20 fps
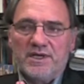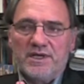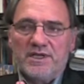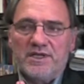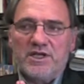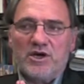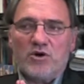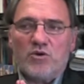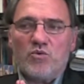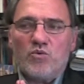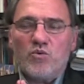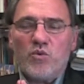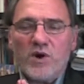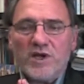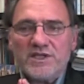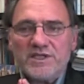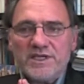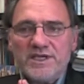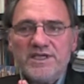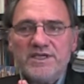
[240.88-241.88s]
Now,
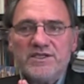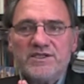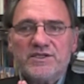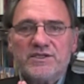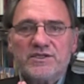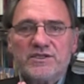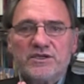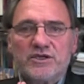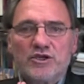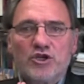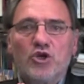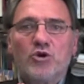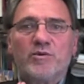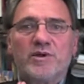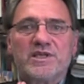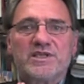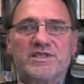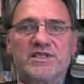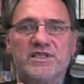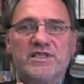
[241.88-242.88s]
what is
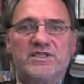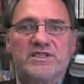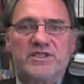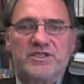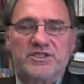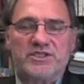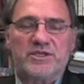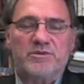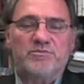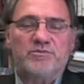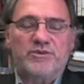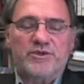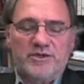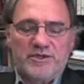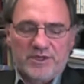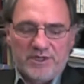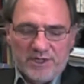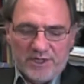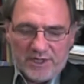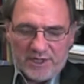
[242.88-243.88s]
global citizenship?
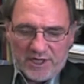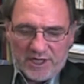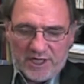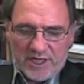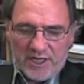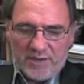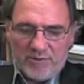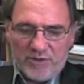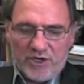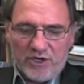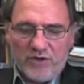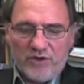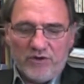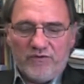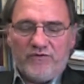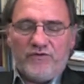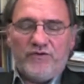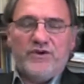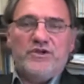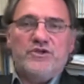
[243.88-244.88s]
Let me
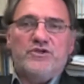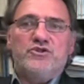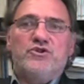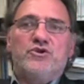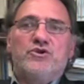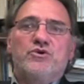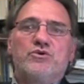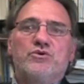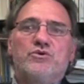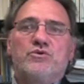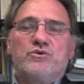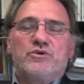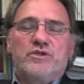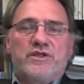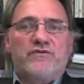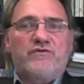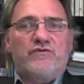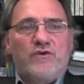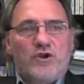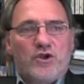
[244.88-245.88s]
offer you
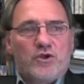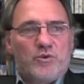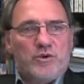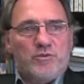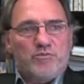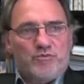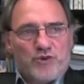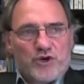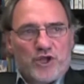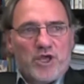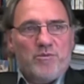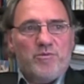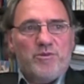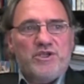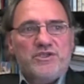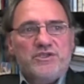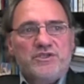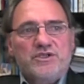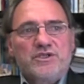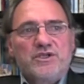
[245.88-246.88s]
the following
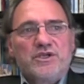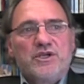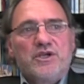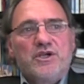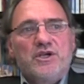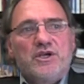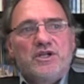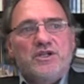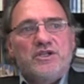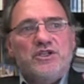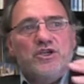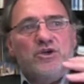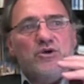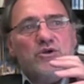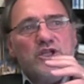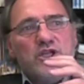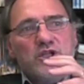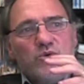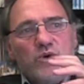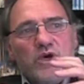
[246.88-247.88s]
premise. The
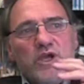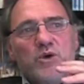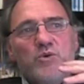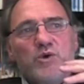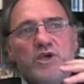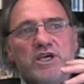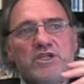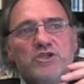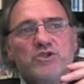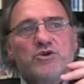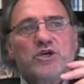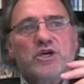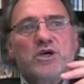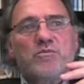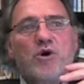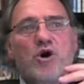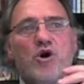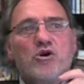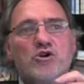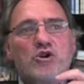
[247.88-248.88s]
only way we can talk
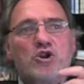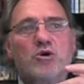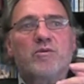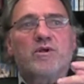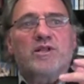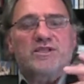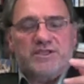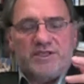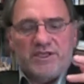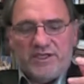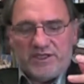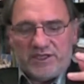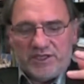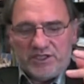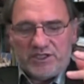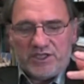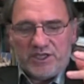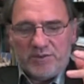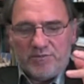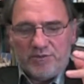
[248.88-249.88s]
about global
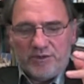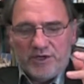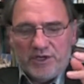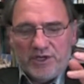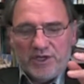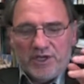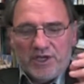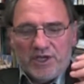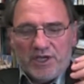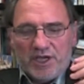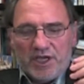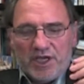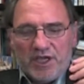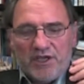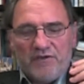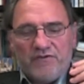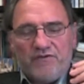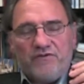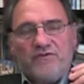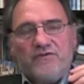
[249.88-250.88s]
citizenship
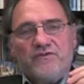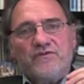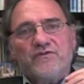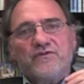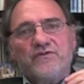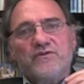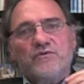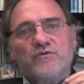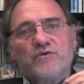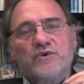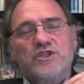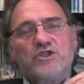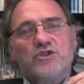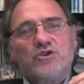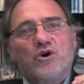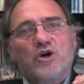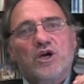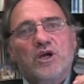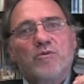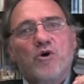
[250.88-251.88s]
if we
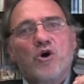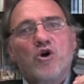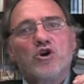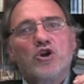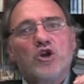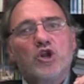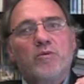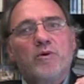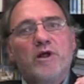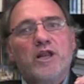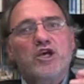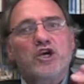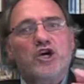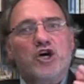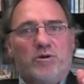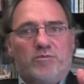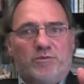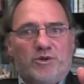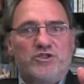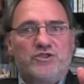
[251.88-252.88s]
talk about global
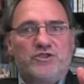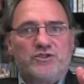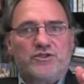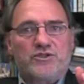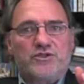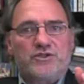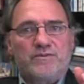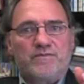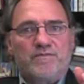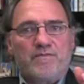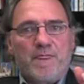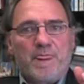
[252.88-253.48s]
commons.